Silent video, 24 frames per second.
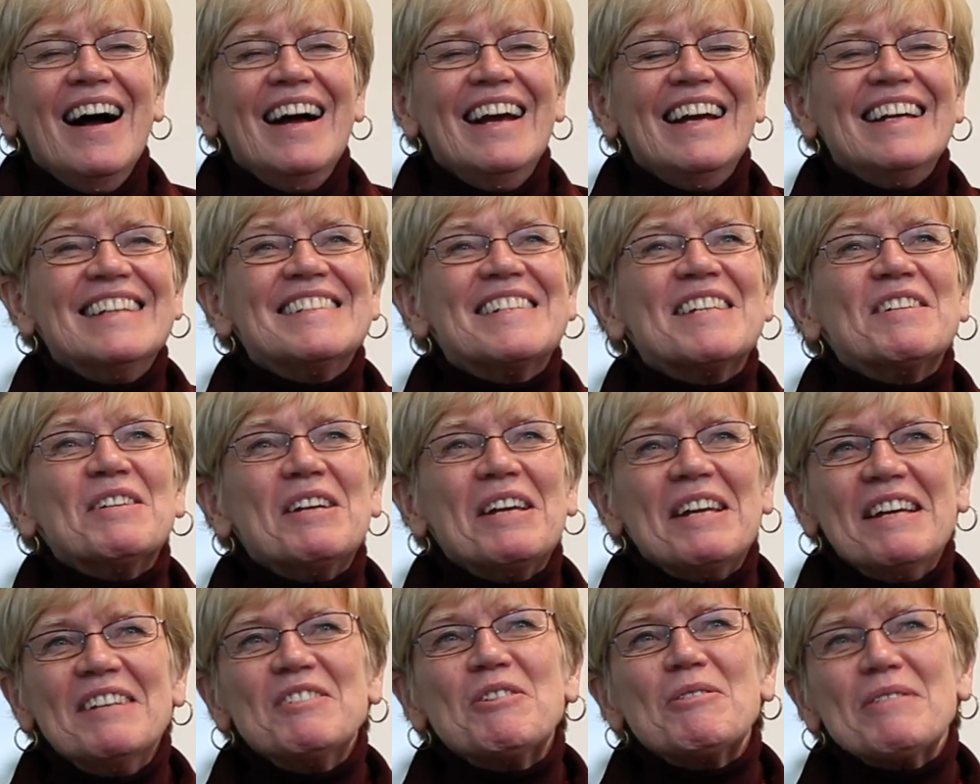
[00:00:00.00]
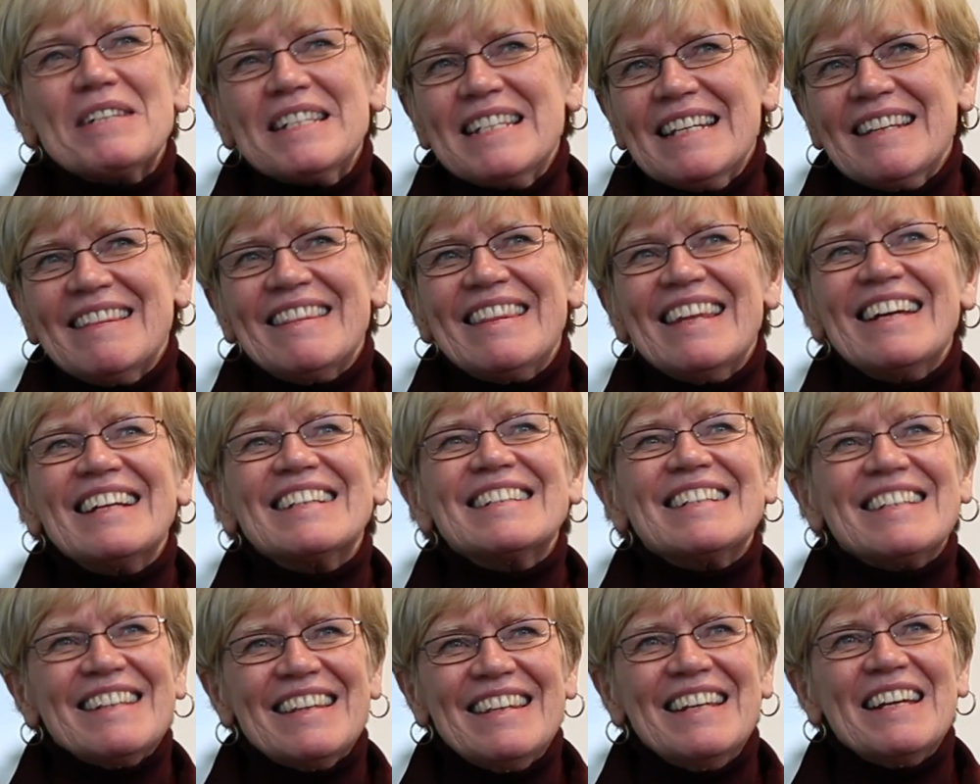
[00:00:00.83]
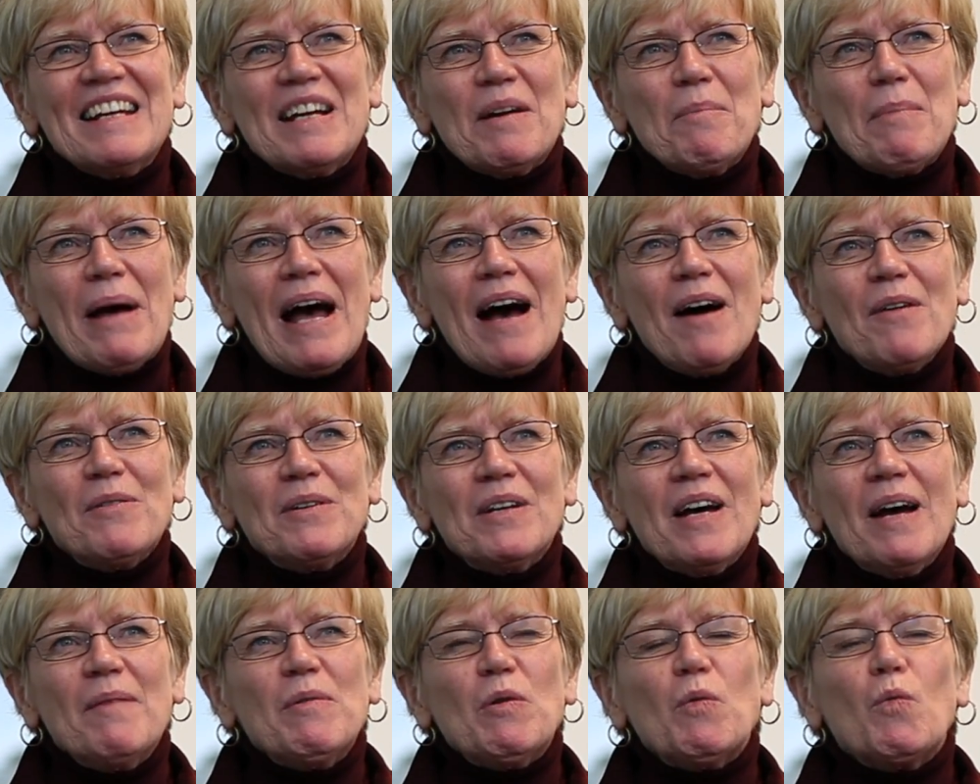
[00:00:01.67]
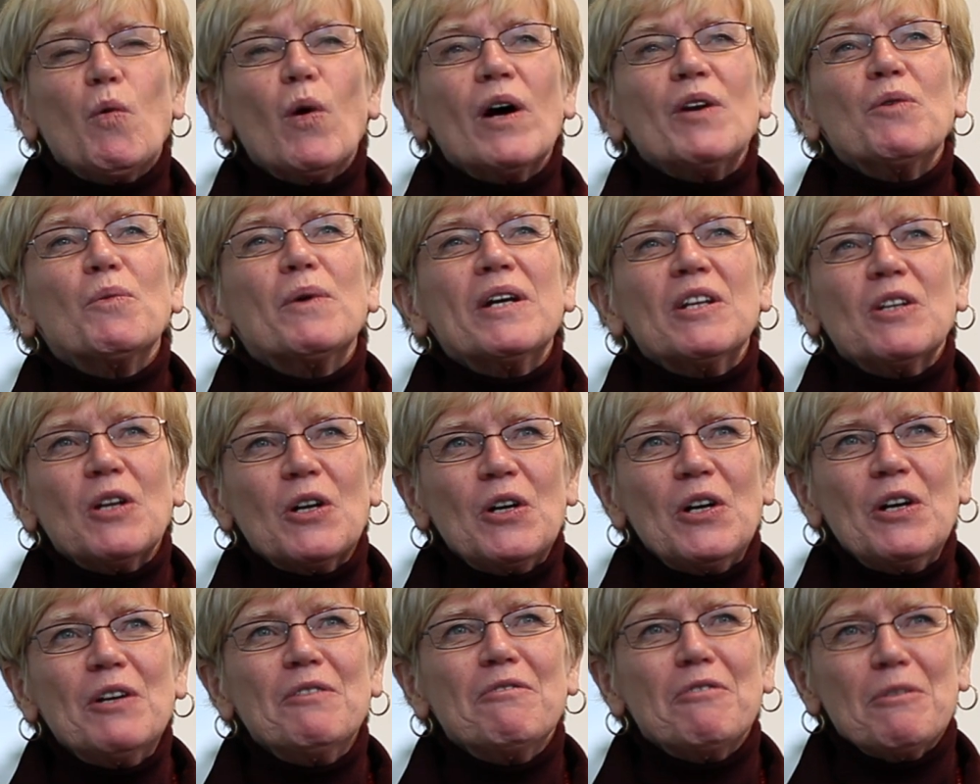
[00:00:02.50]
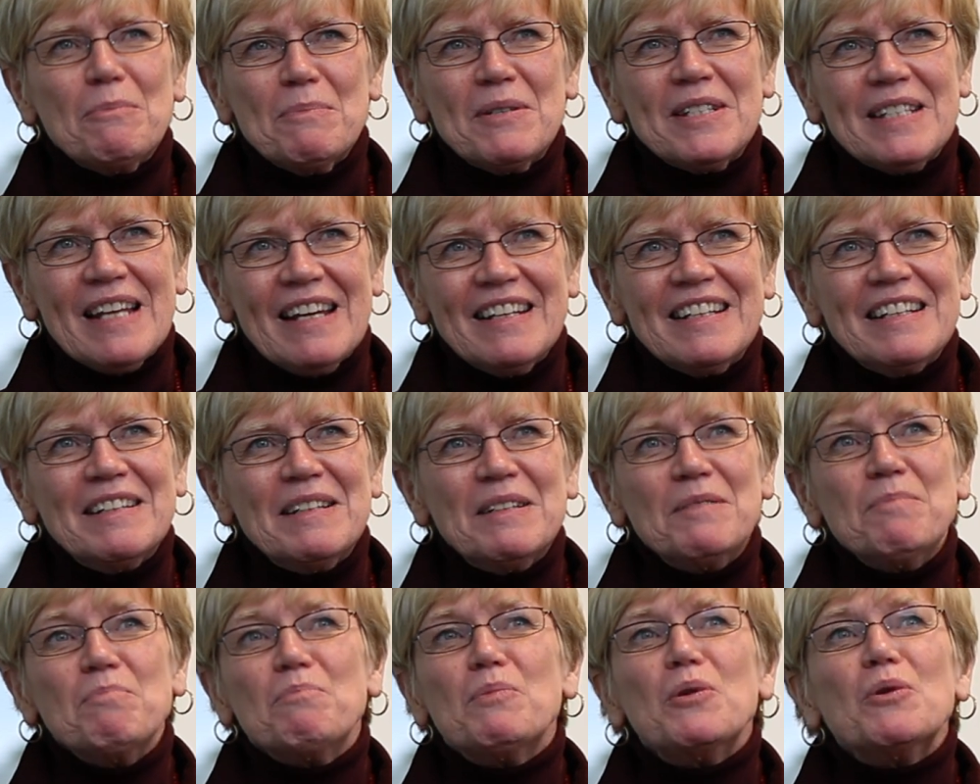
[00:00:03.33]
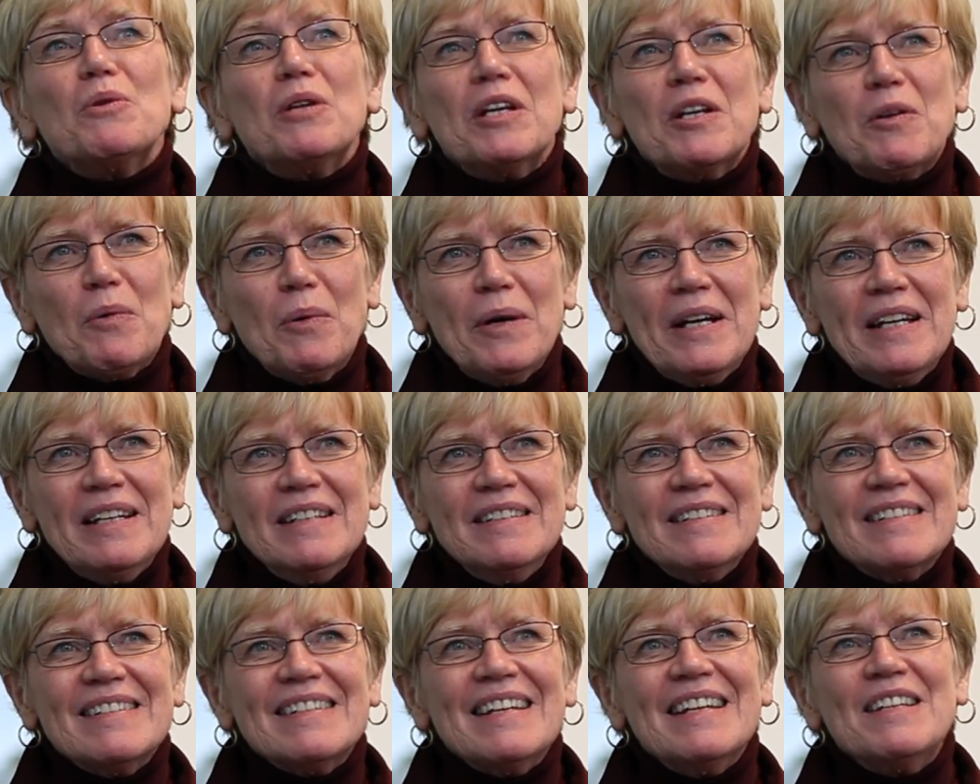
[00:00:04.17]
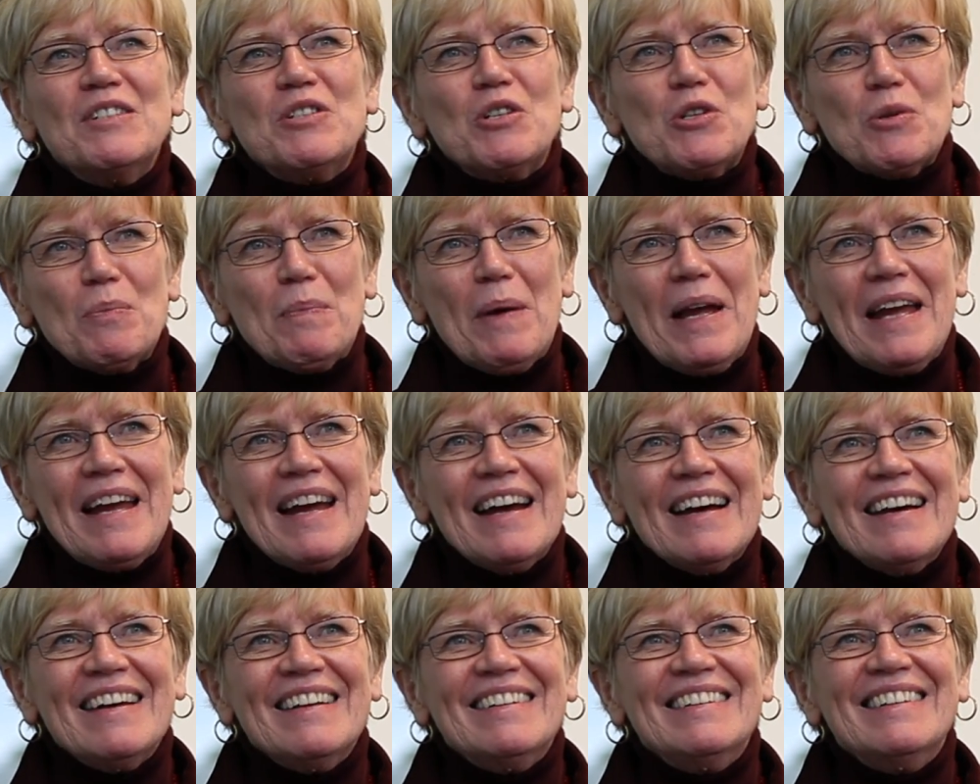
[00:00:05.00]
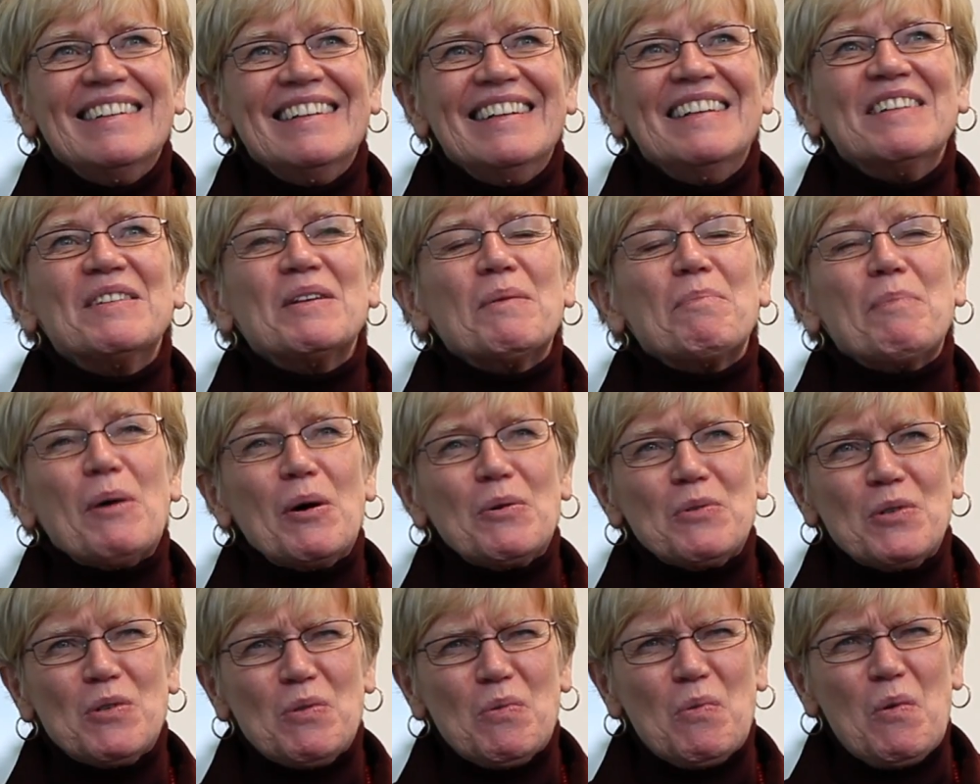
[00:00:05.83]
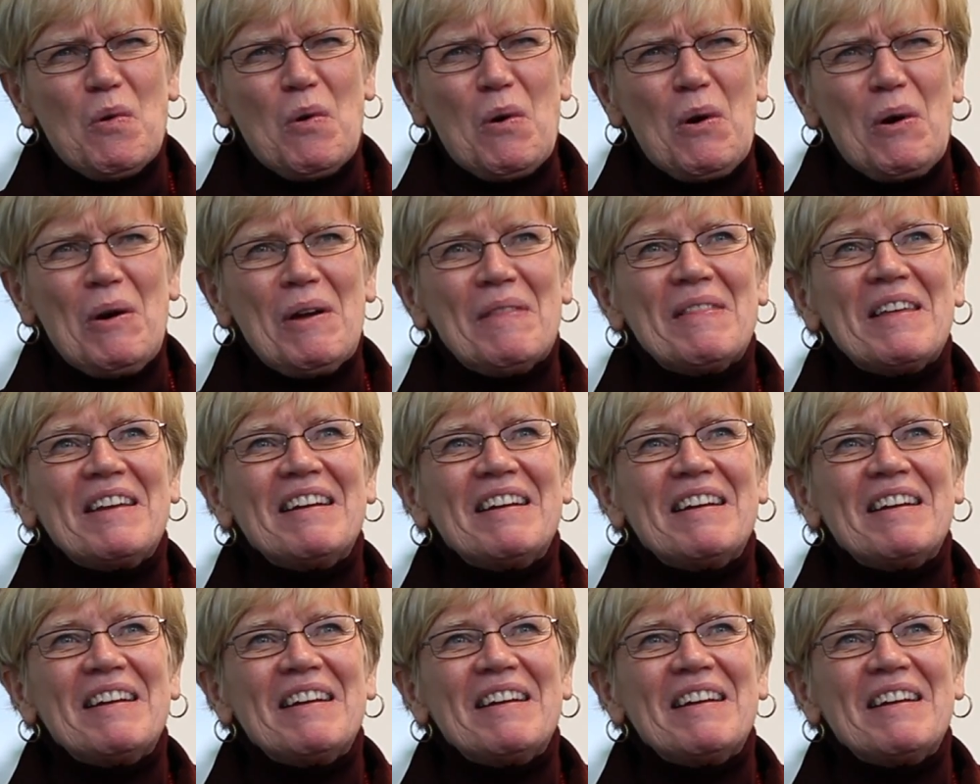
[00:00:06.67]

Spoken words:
It's an interesting thing to think about. I mean, what do we learn from studying beauty queens in Japan in the post-war, in the